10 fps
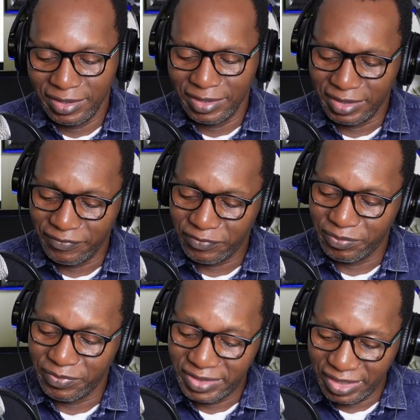and then
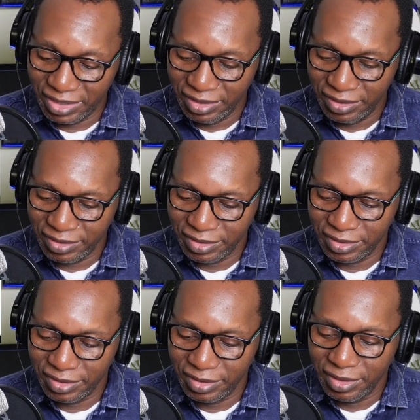from there,
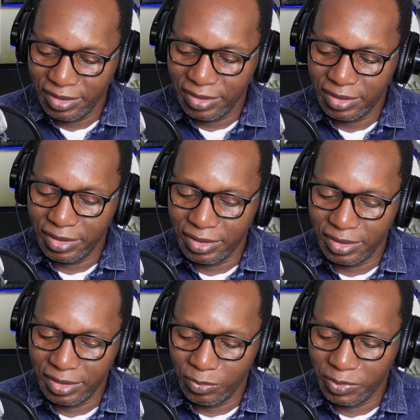
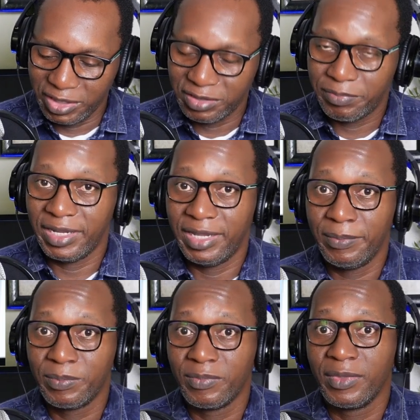we're going to play